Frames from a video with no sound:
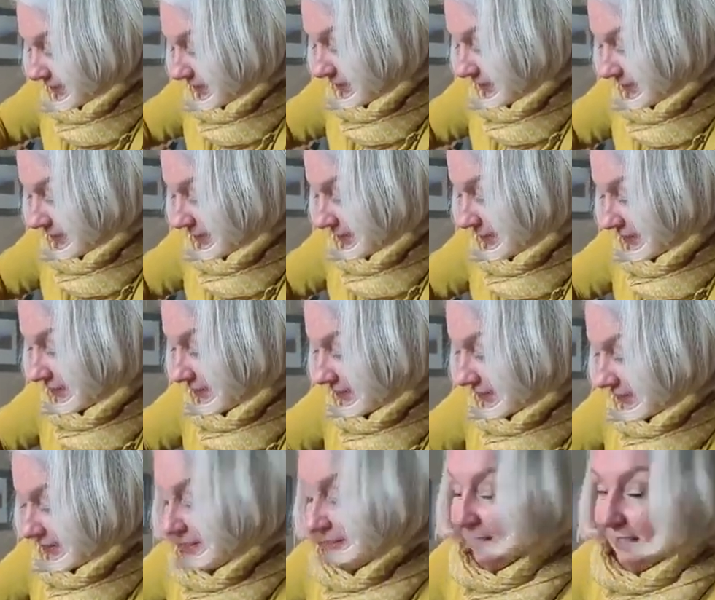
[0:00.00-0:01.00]
at it again,
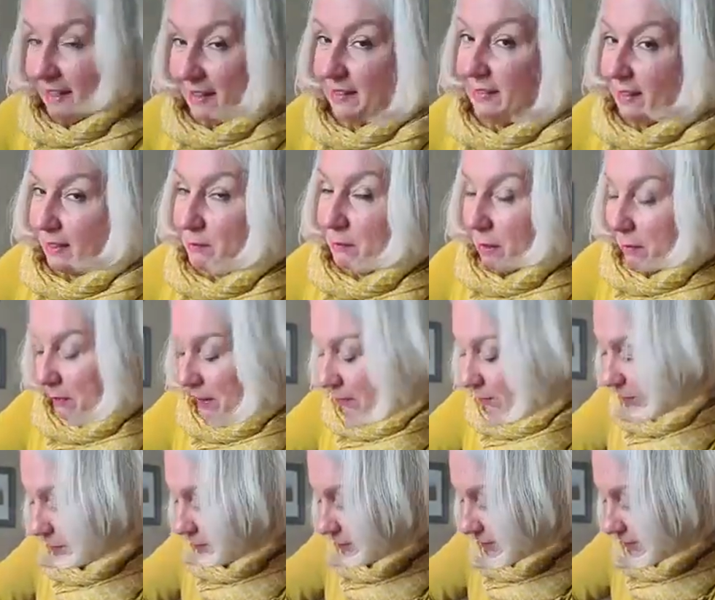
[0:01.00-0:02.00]
I think maybe I
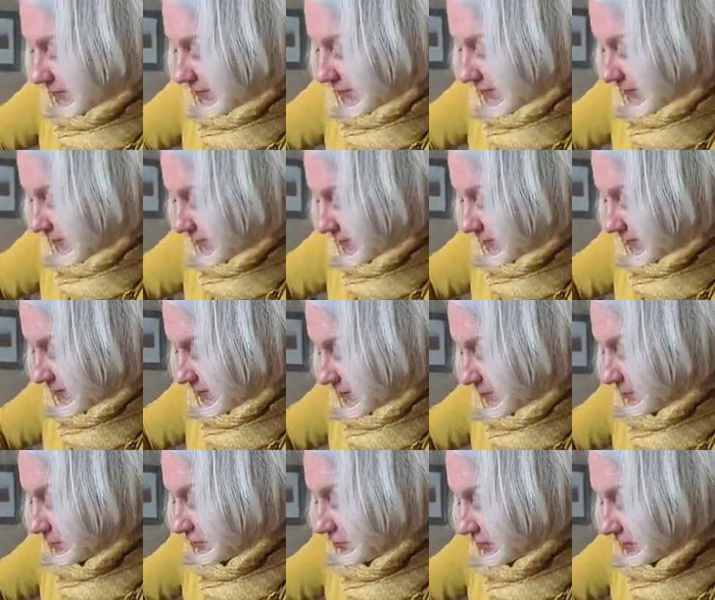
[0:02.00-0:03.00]
will stick to the
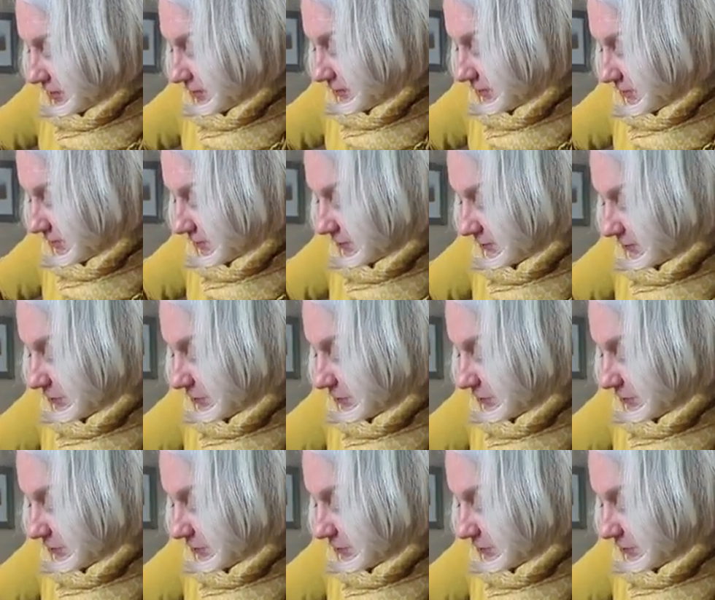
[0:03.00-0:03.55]
machine